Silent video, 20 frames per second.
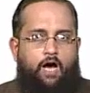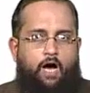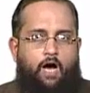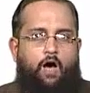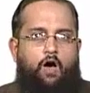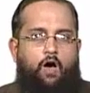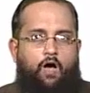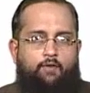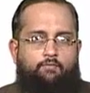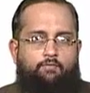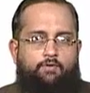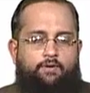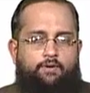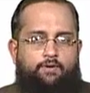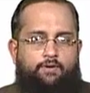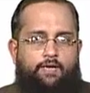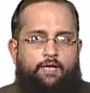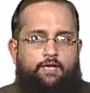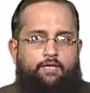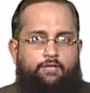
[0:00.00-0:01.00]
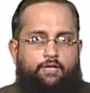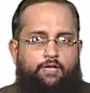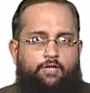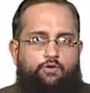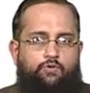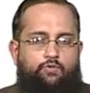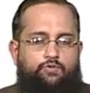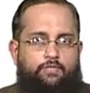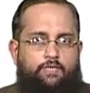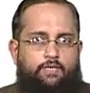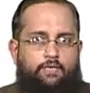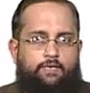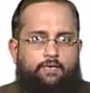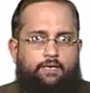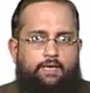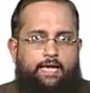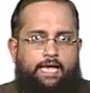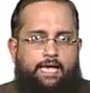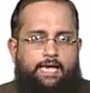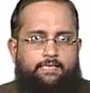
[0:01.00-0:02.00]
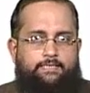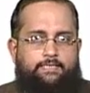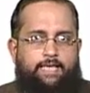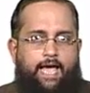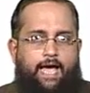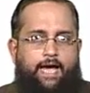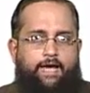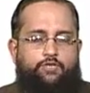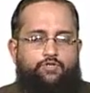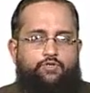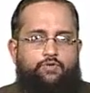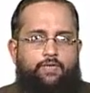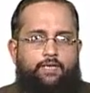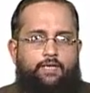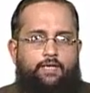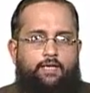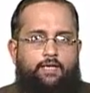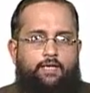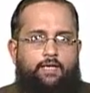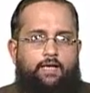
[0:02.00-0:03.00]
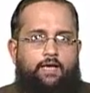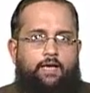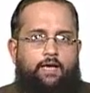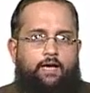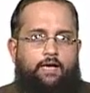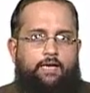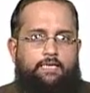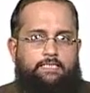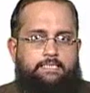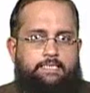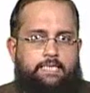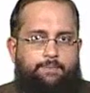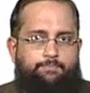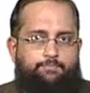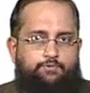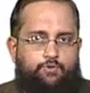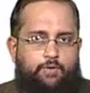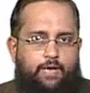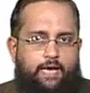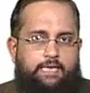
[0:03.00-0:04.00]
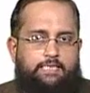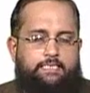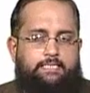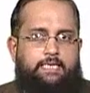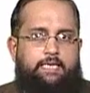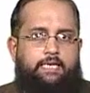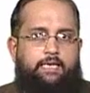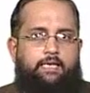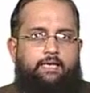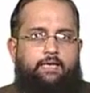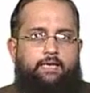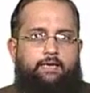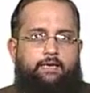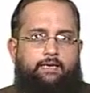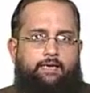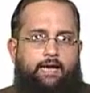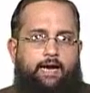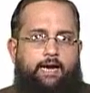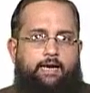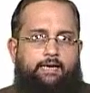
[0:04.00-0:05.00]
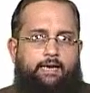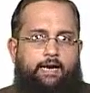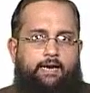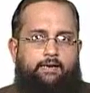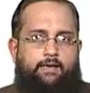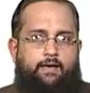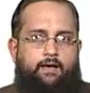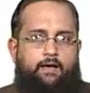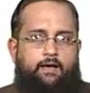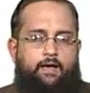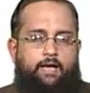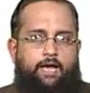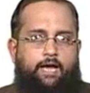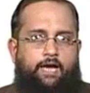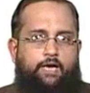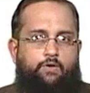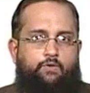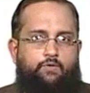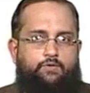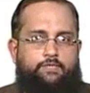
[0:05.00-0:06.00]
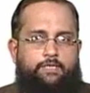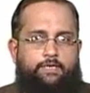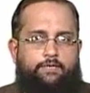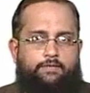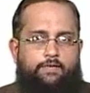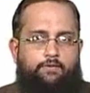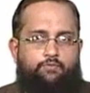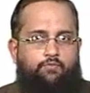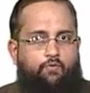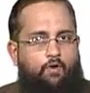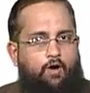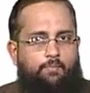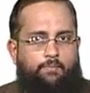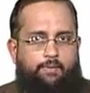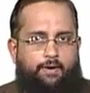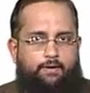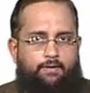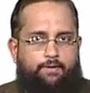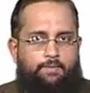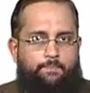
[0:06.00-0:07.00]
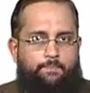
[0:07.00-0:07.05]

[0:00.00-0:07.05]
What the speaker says: However, the user is actually conceptualizing that data into certain format.